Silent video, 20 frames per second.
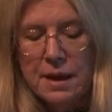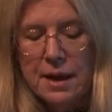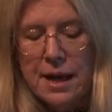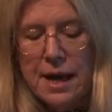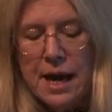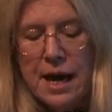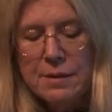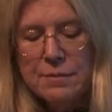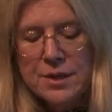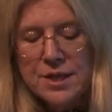
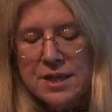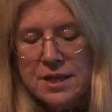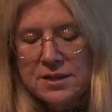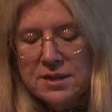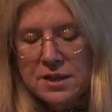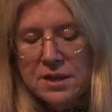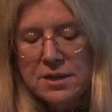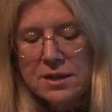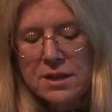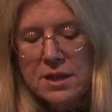And
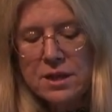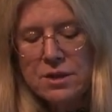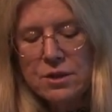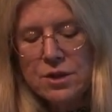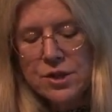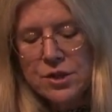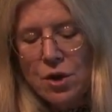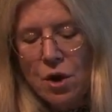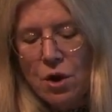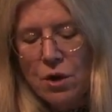resistance in her
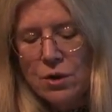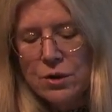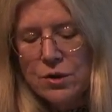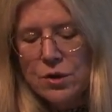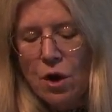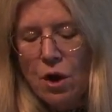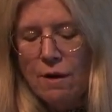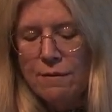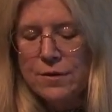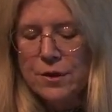songs
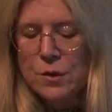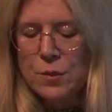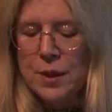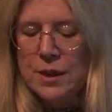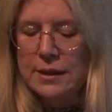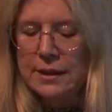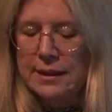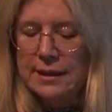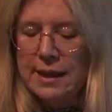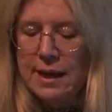offers what
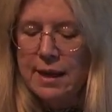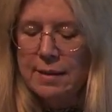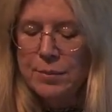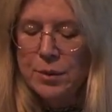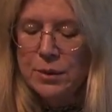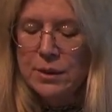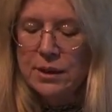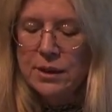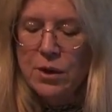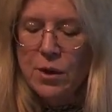Leela
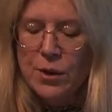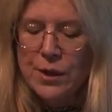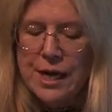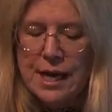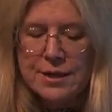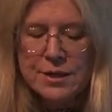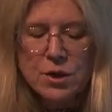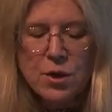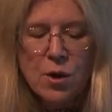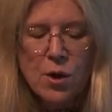Abulagod
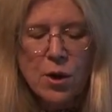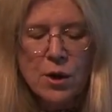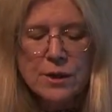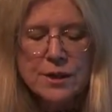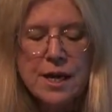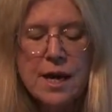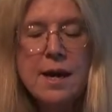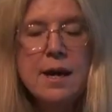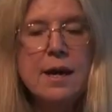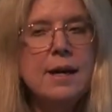has called
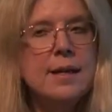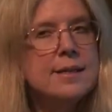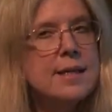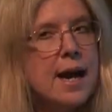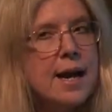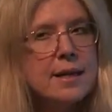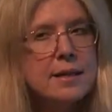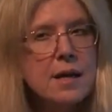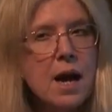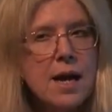a
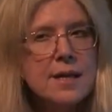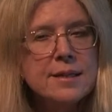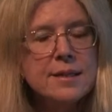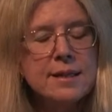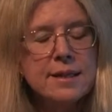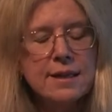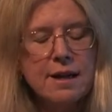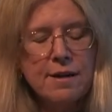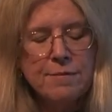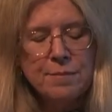
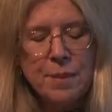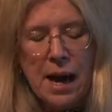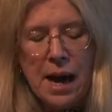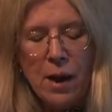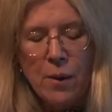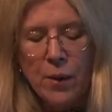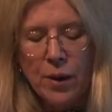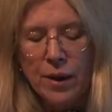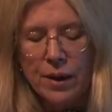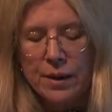diagnostic of
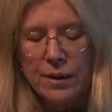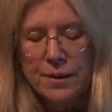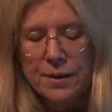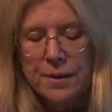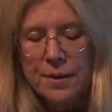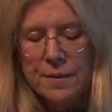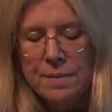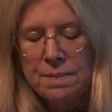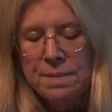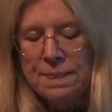power,
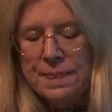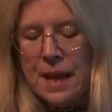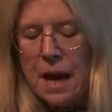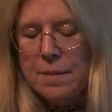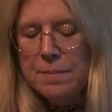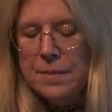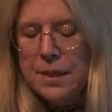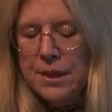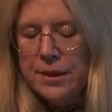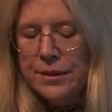not
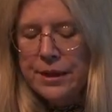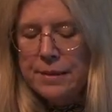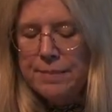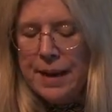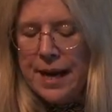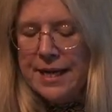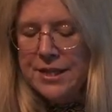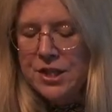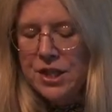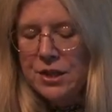merely
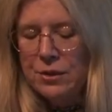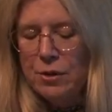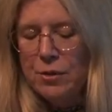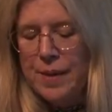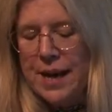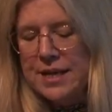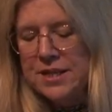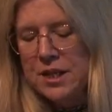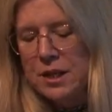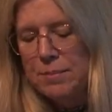painting
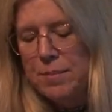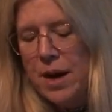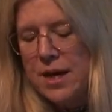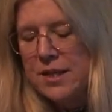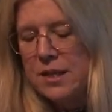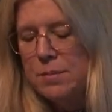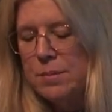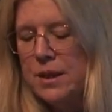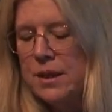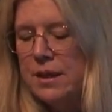romantic
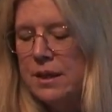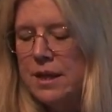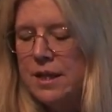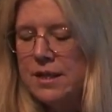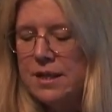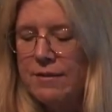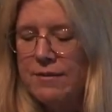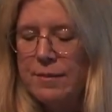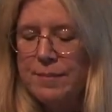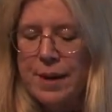possibilities
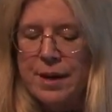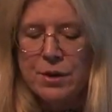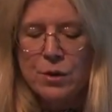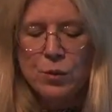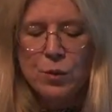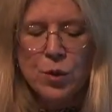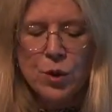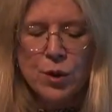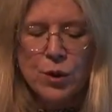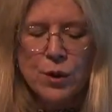of a better
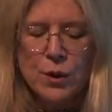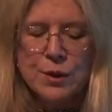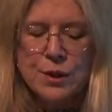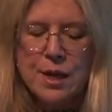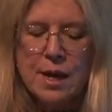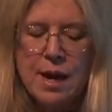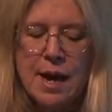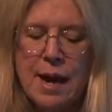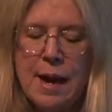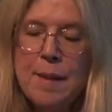world,
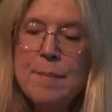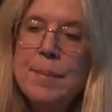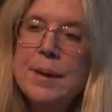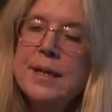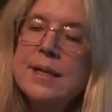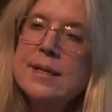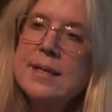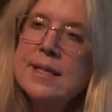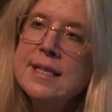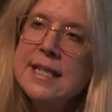but
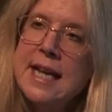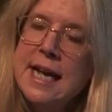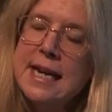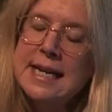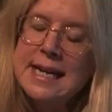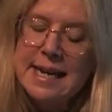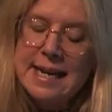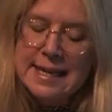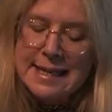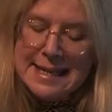instead
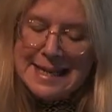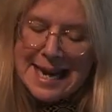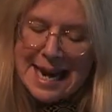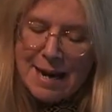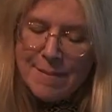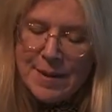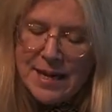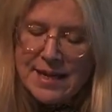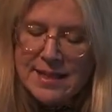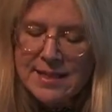
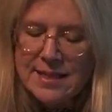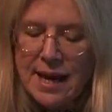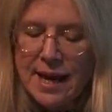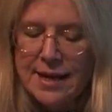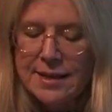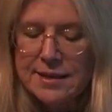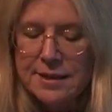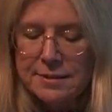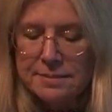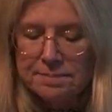naming
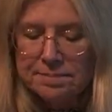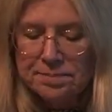sites